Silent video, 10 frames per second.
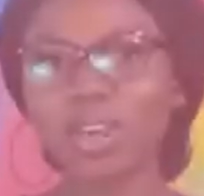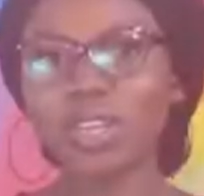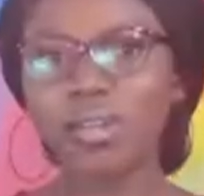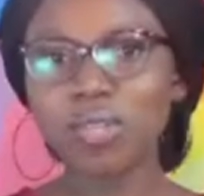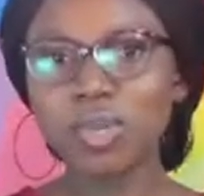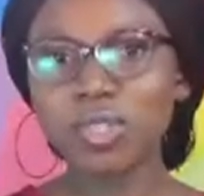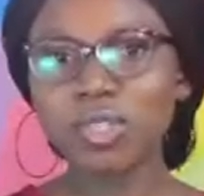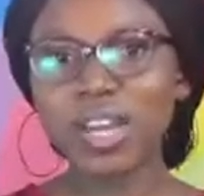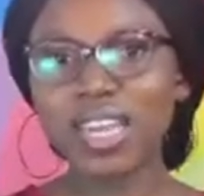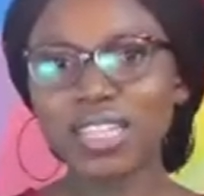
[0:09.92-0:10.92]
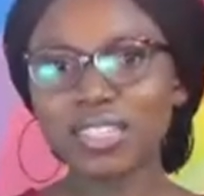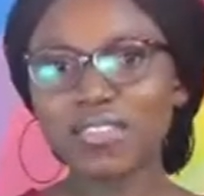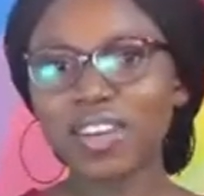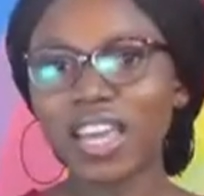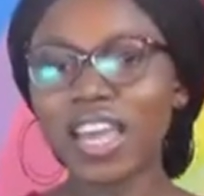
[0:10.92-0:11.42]
and your baby to
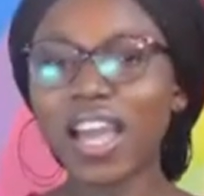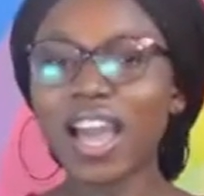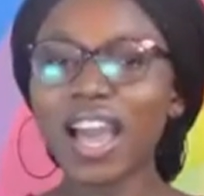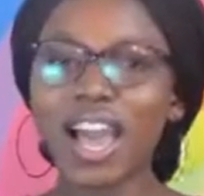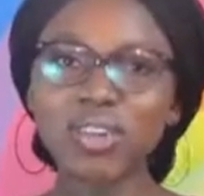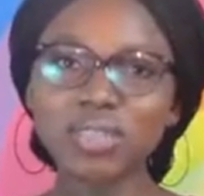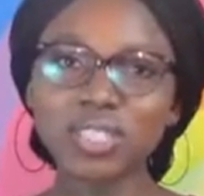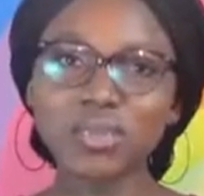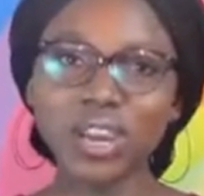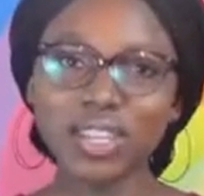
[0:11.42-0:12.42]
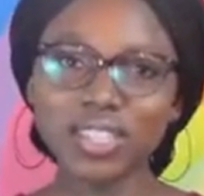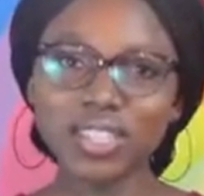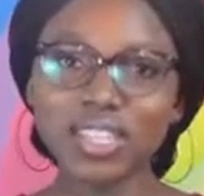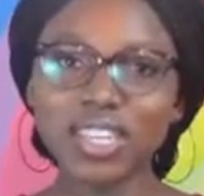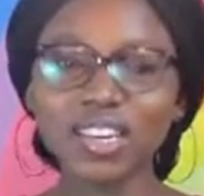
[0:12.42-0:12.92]
identify high-risk
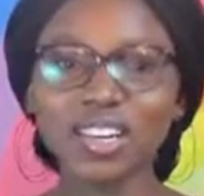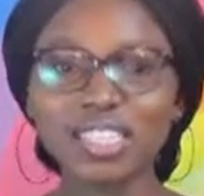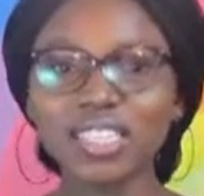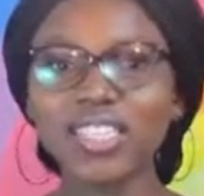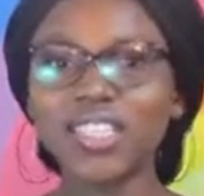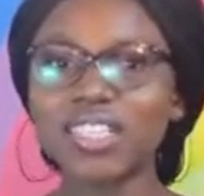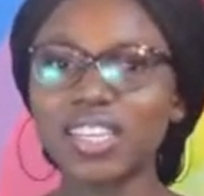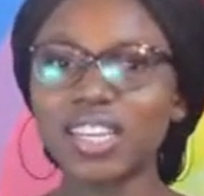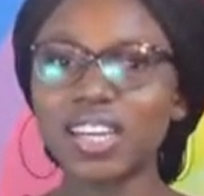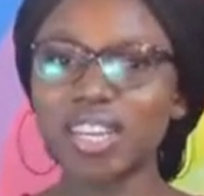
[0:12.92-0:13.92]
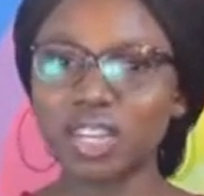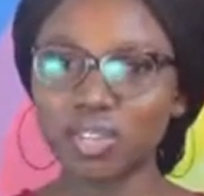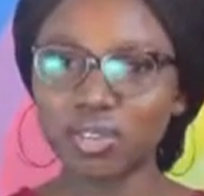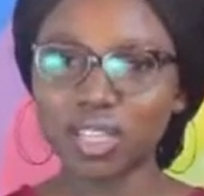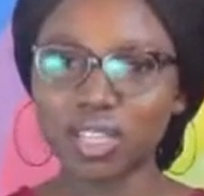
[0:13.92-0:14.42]
pregnancy early, easily and
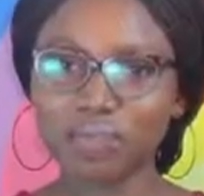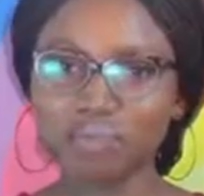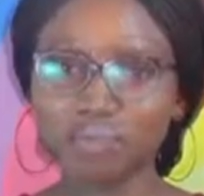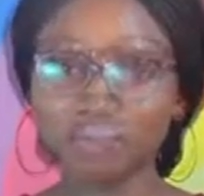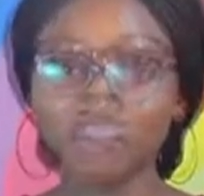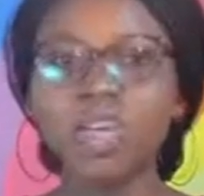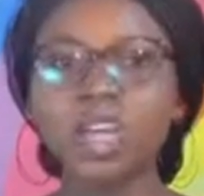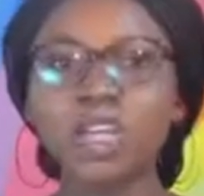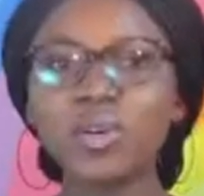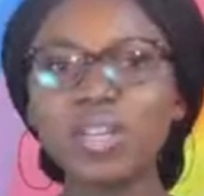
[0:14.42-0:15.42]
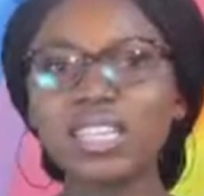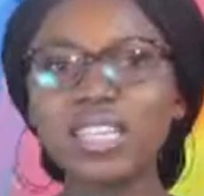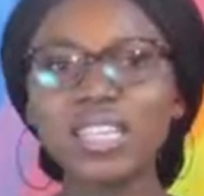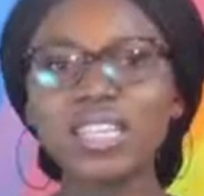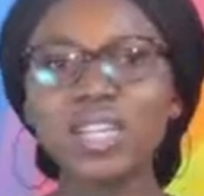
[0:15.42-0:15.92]
accurately.
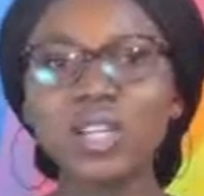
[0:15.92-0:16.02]
Unity is a